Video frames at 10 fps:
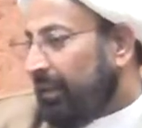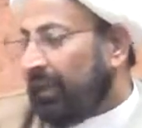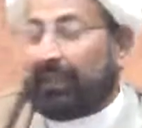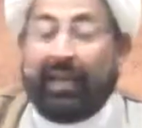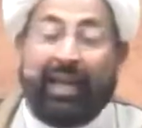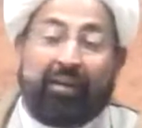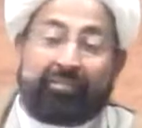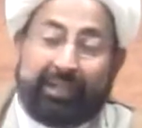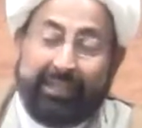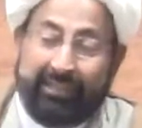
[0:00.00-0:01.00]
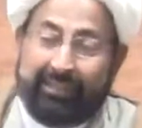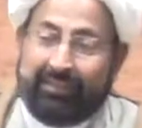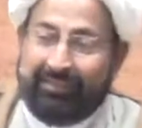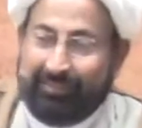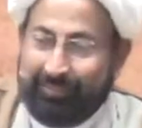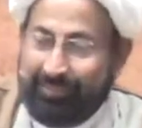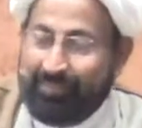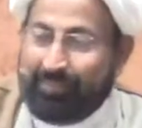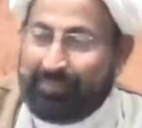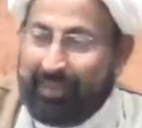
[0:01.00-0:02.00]
On the day of Eid,
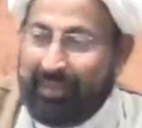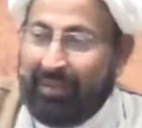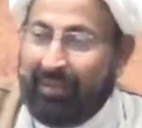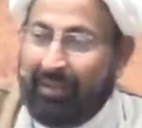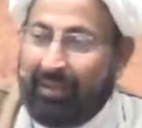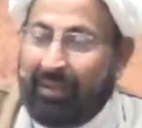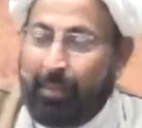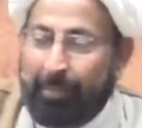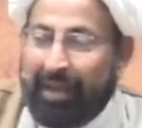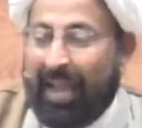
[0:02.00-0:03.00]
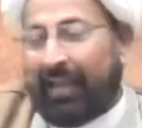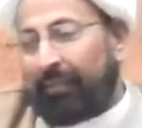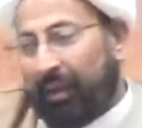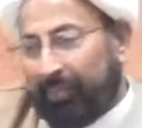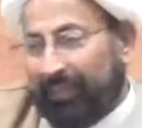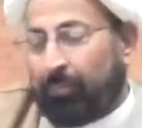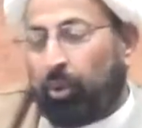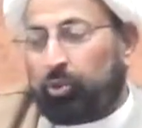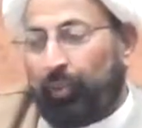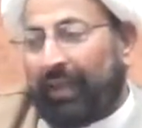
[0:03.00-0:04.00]
Qamar and Imam Ali
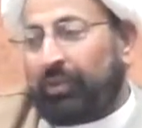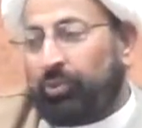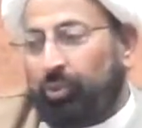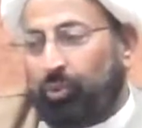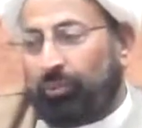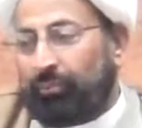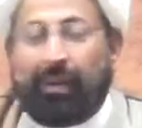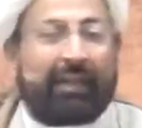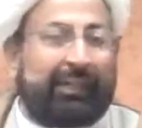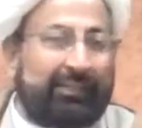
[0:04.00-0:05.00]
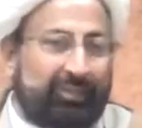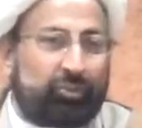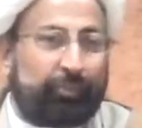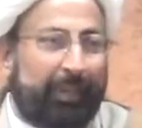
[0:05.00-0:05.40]
both went to market to